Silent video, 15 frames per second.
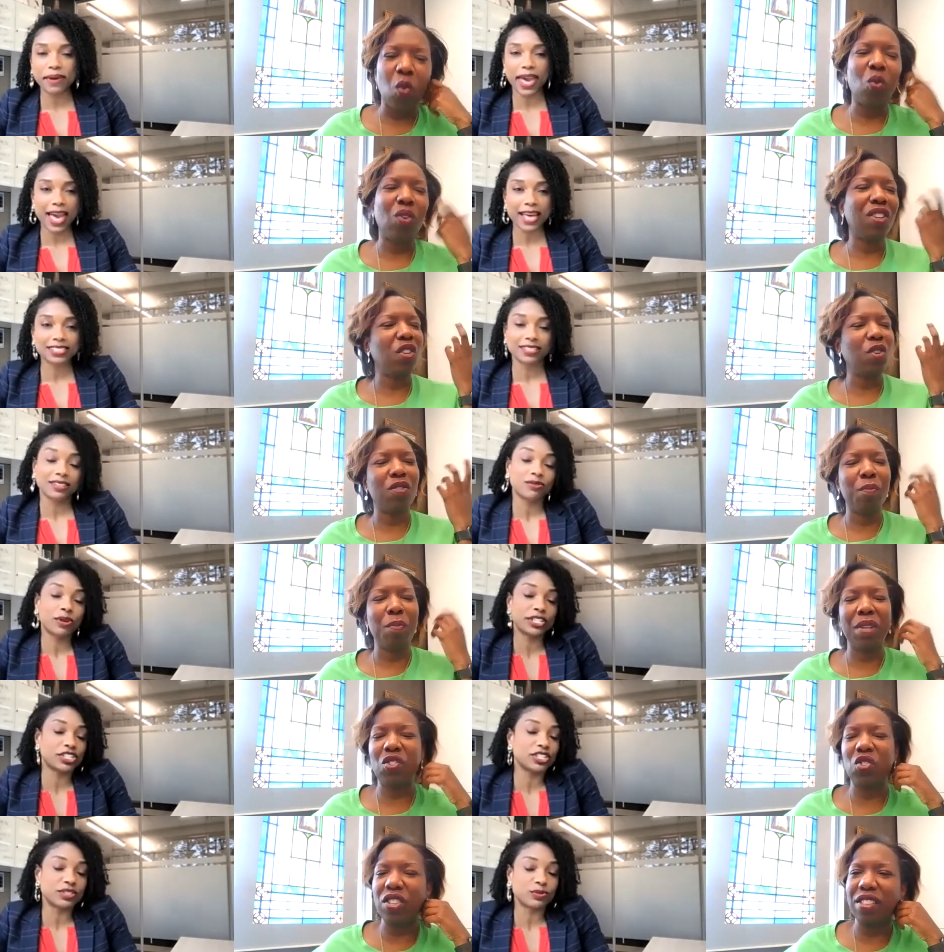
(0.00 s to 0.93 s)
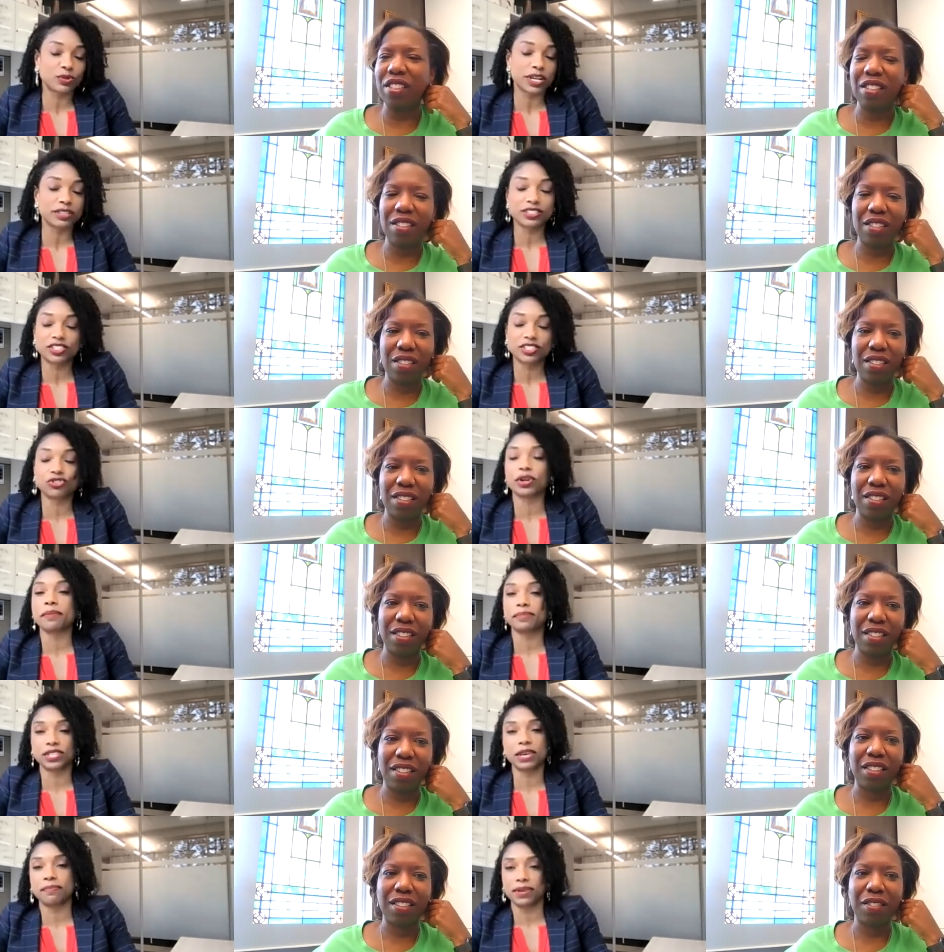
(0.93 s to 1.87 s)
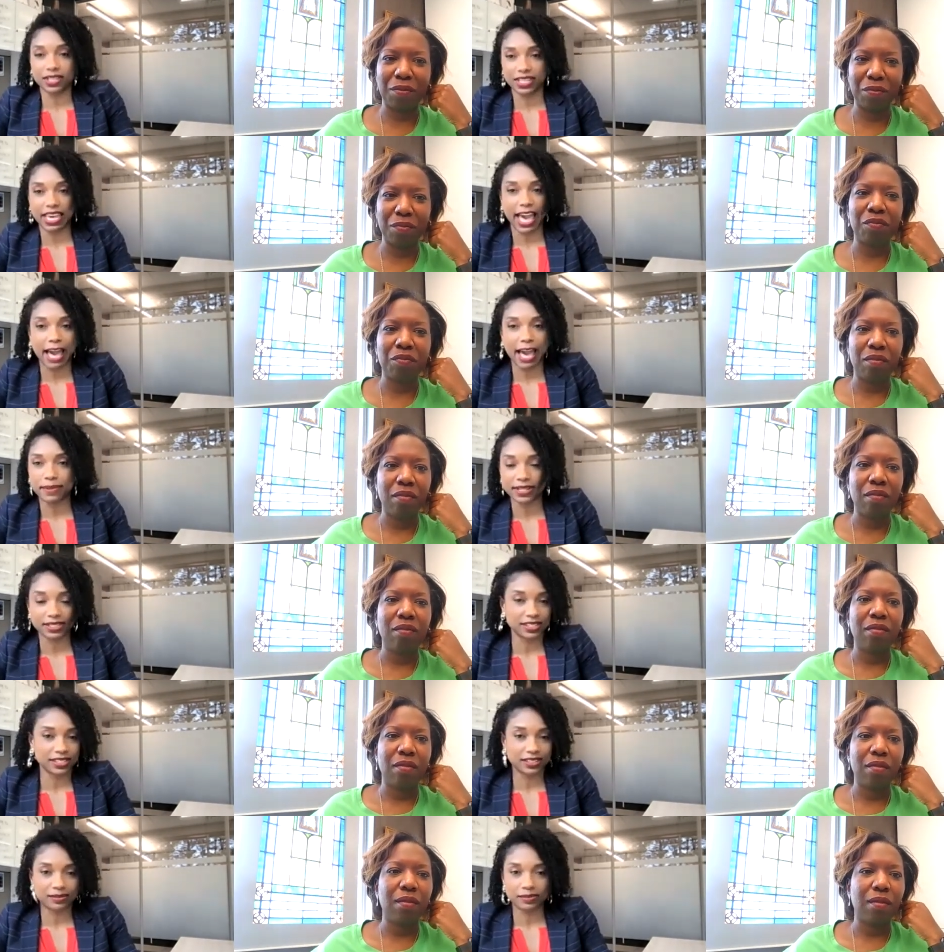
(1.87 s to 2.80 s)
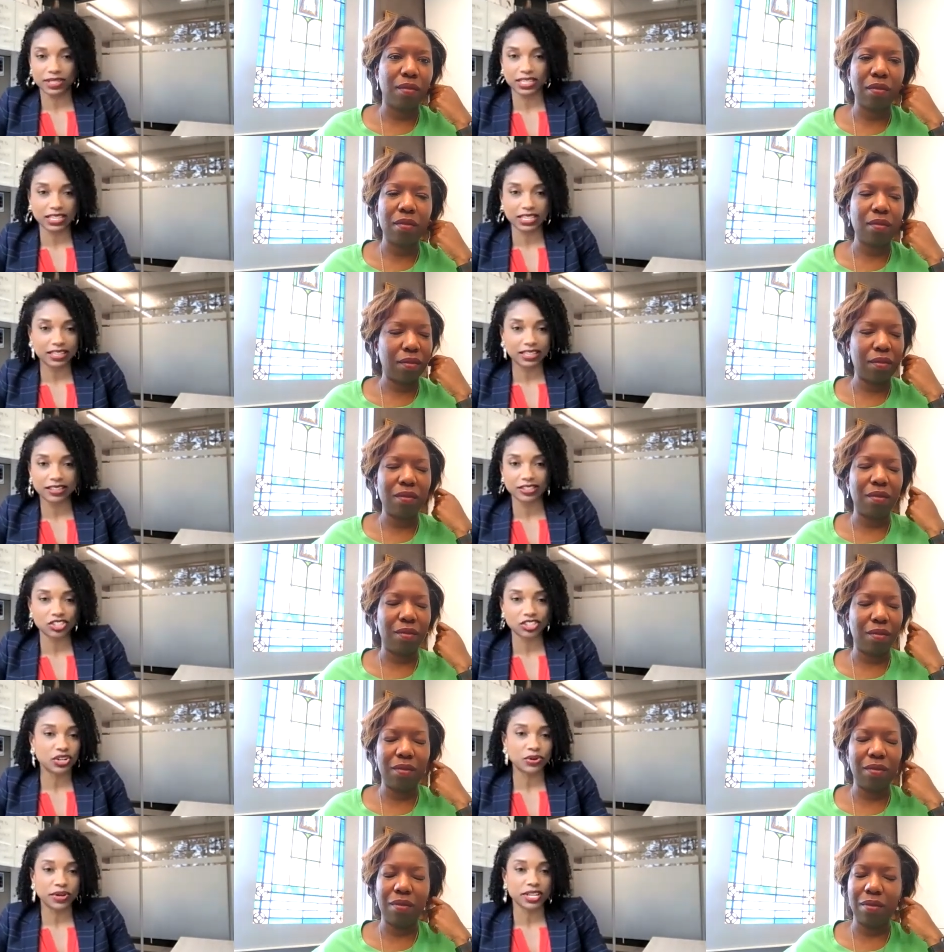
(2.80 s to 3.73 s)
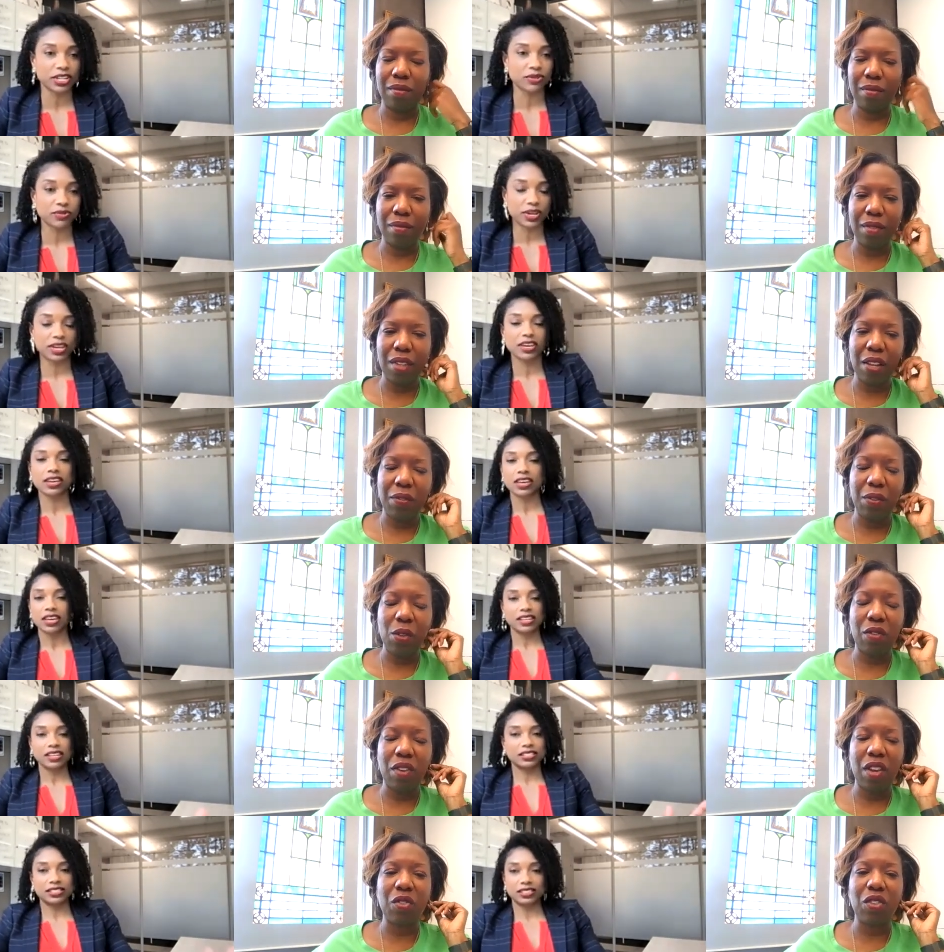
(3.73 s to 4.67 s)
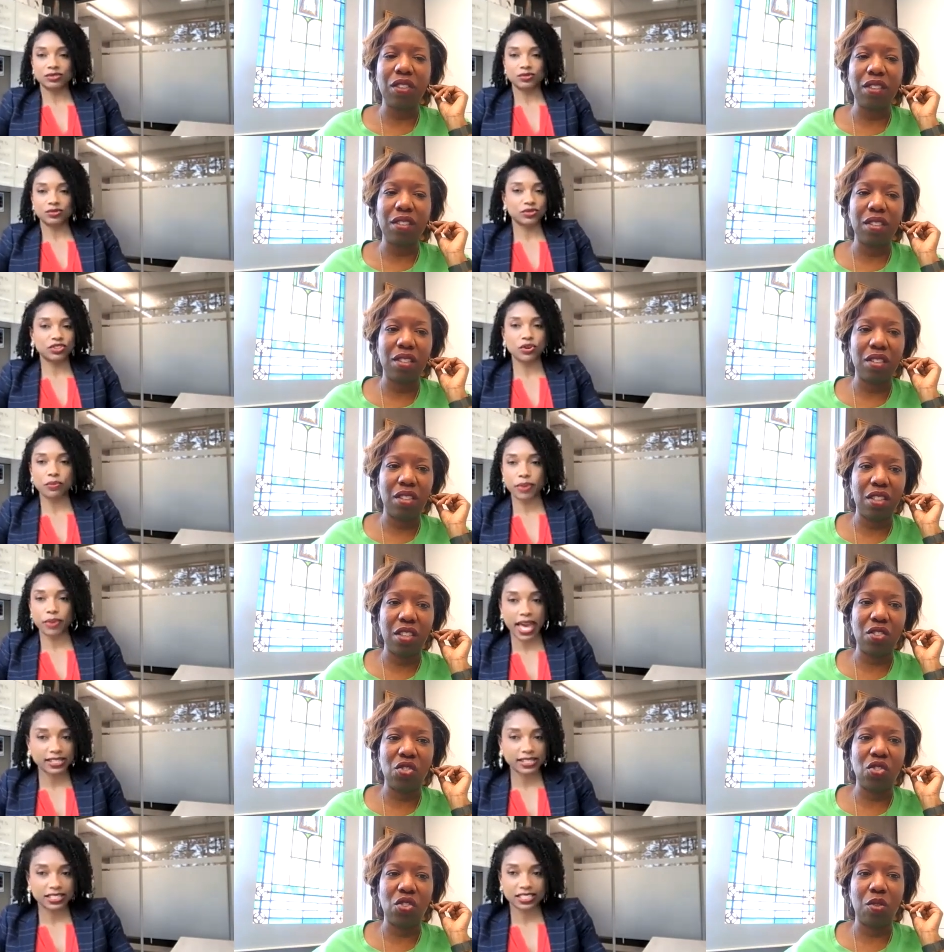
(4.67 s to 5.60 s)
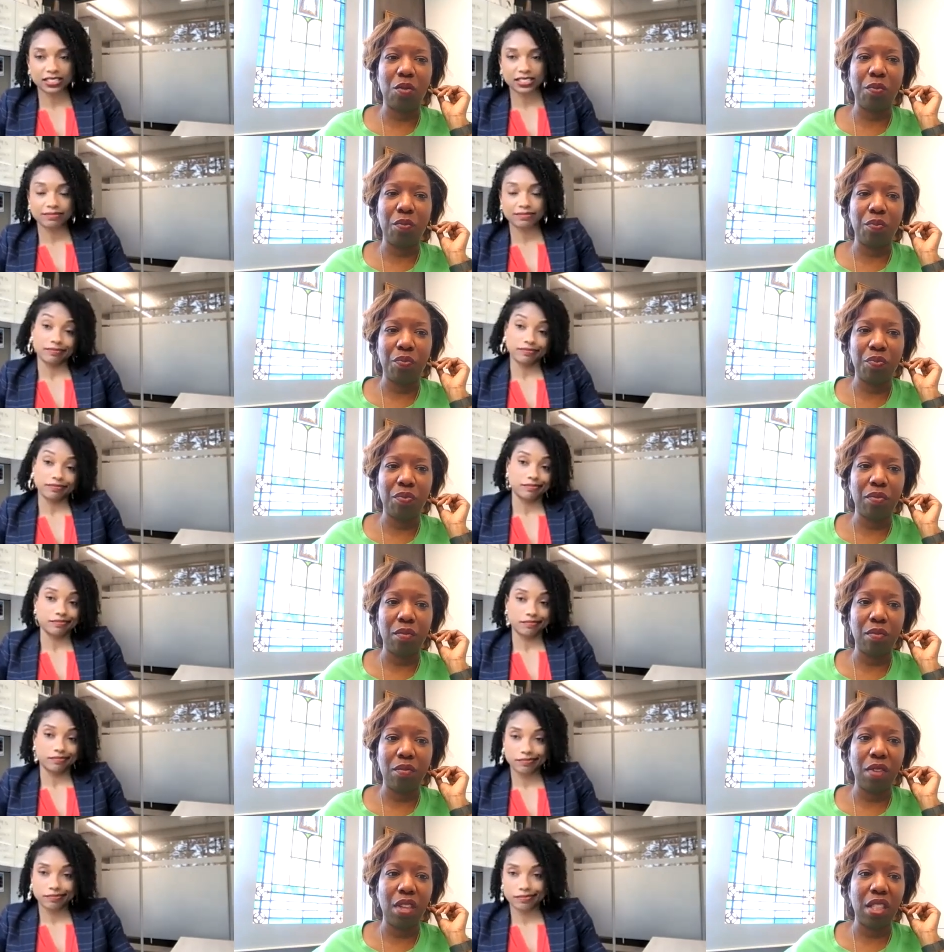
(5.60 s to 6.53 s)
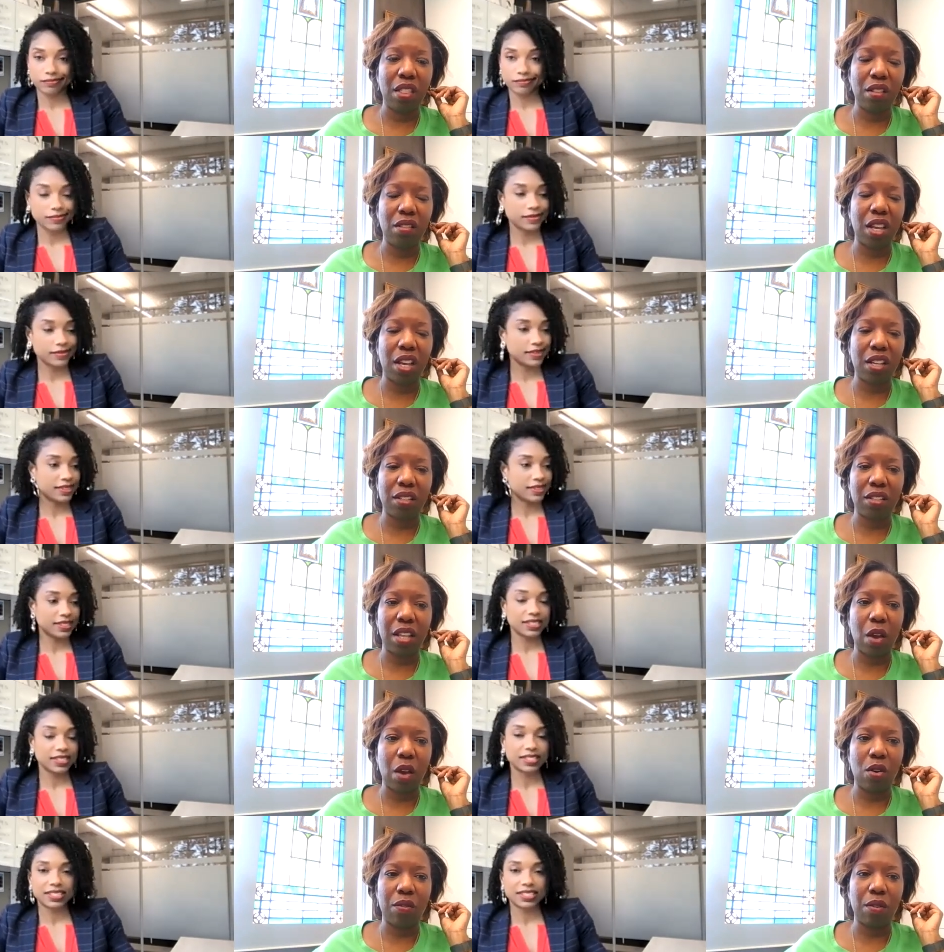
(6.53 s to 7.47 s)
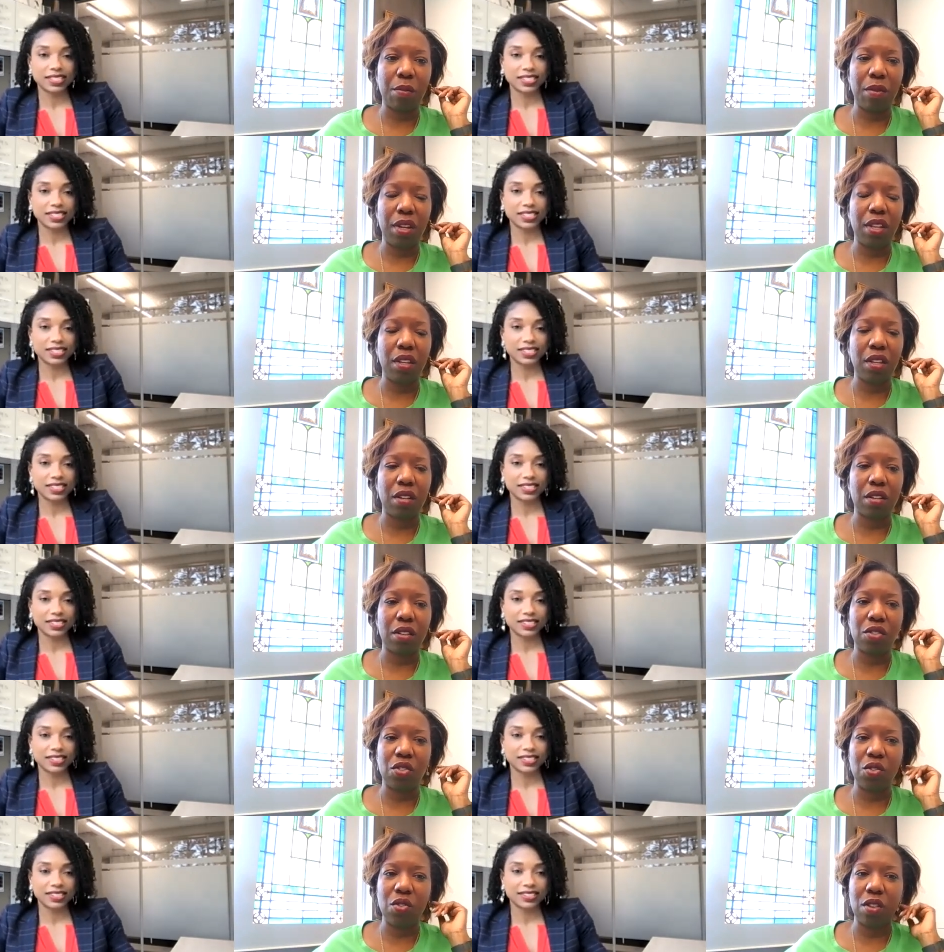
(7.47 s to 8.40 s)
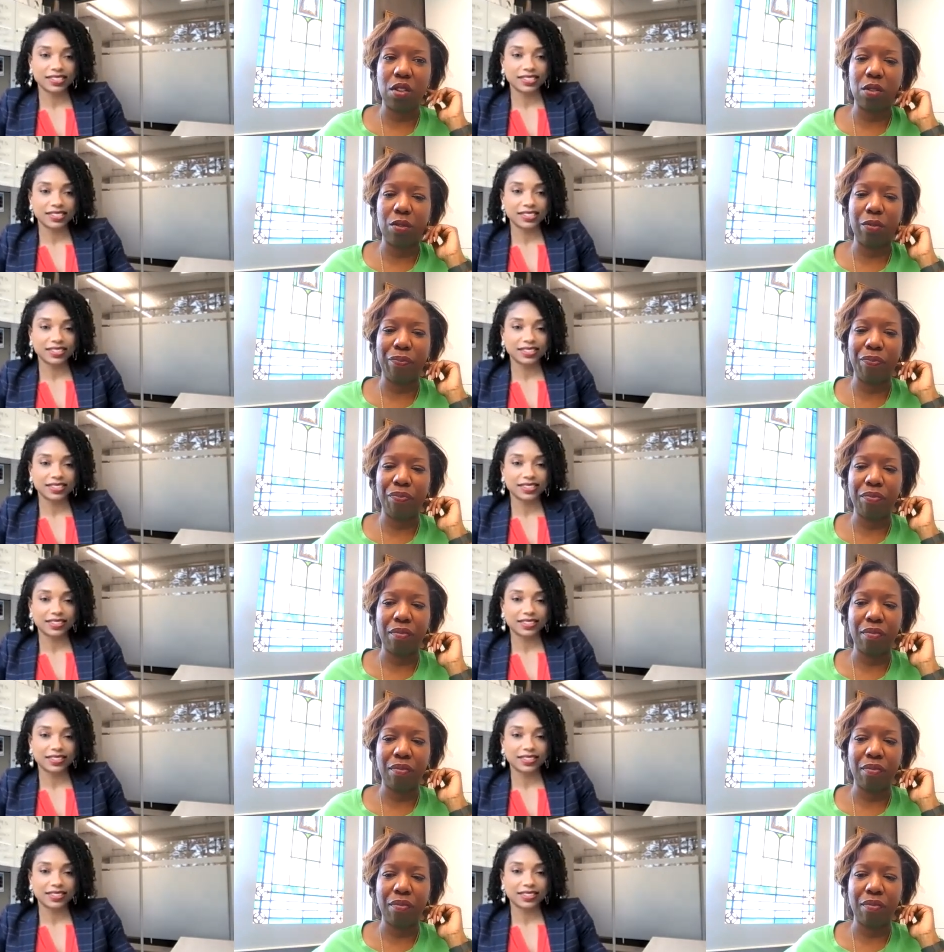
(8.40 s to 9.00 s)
Speaker 1: past well, it, which is what this, typically happens at the beginning of the show anyway.
Speaker 2: If you've ever listened to this show in the last however many years, you know